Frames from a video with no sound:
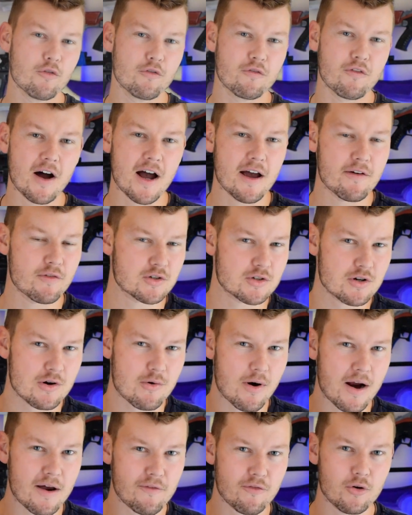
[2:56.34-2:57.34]
5 assault
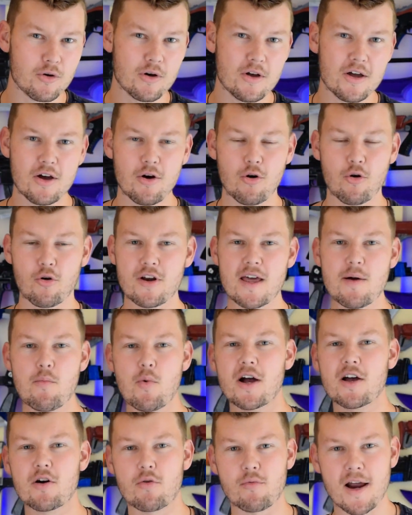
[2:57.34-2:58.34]
rifle or an
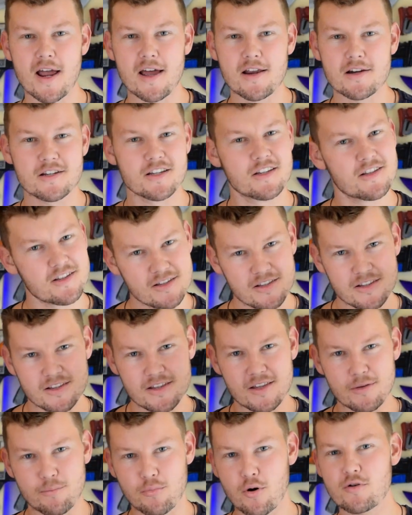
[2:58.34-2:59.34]
M1 Garand.
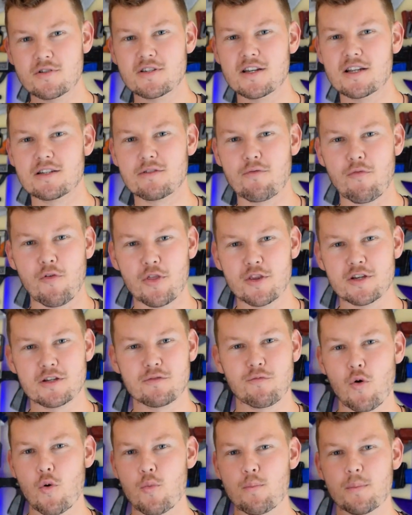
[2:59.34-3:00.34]
The process for this
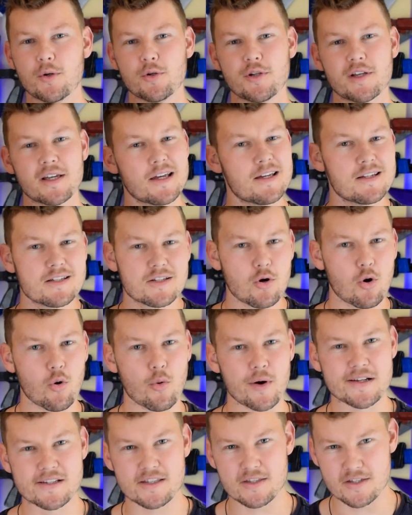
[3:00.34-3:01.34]
foam building is
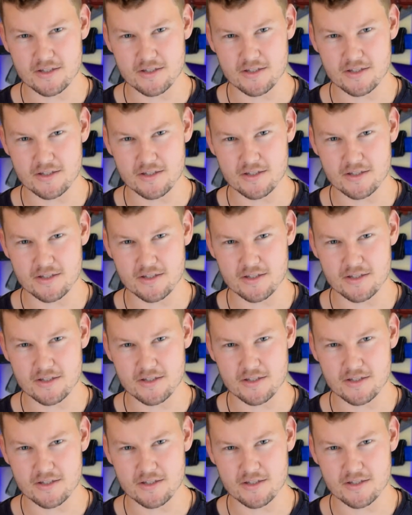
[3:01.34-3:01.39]
always the